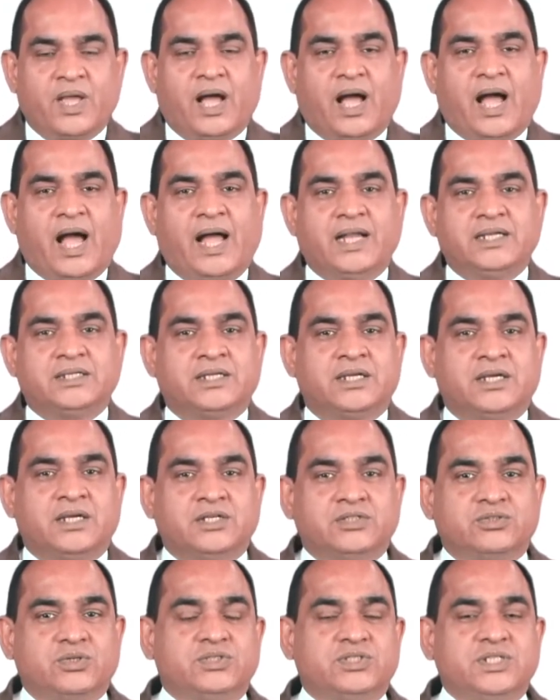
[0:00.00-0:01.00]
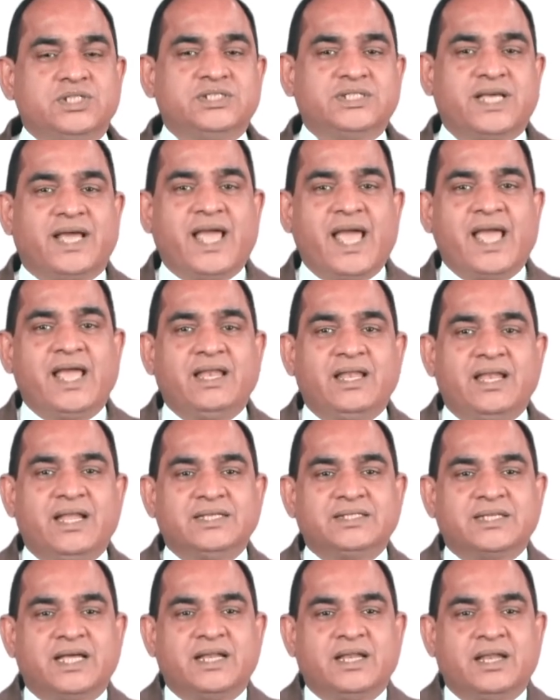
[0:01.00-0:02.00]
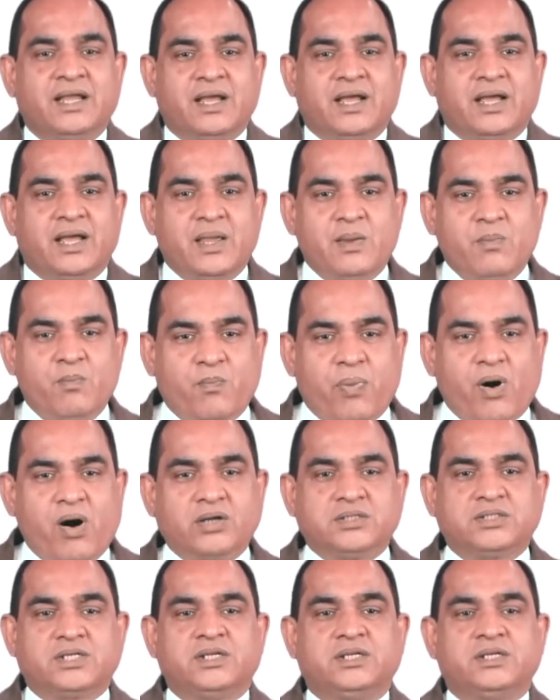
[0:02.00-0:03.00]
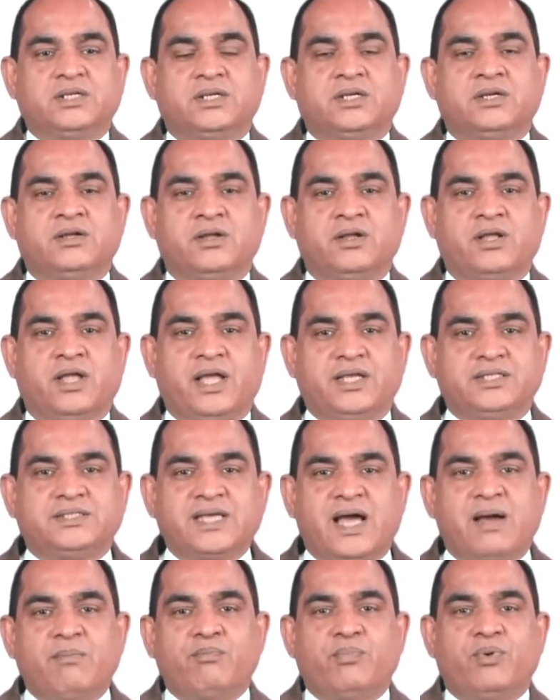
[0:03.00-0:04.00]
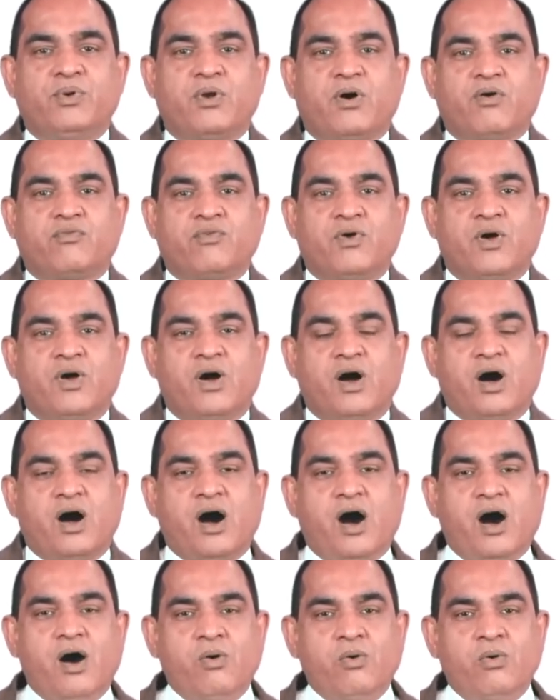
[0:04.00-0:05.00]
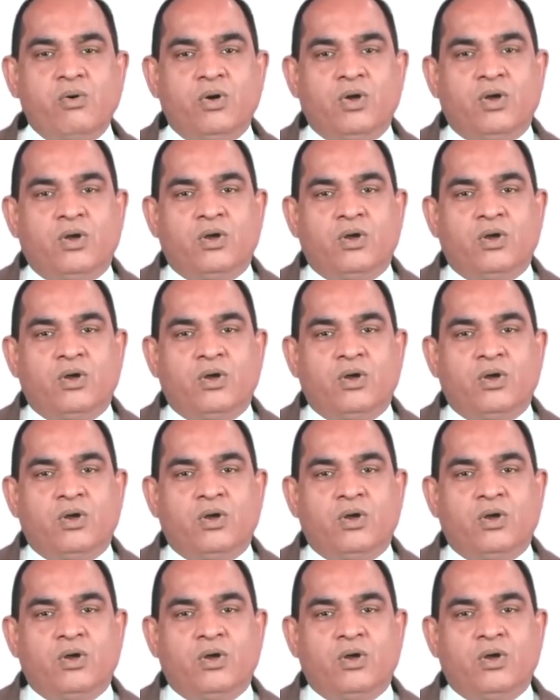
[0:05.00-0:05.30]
And so this again is an important example of how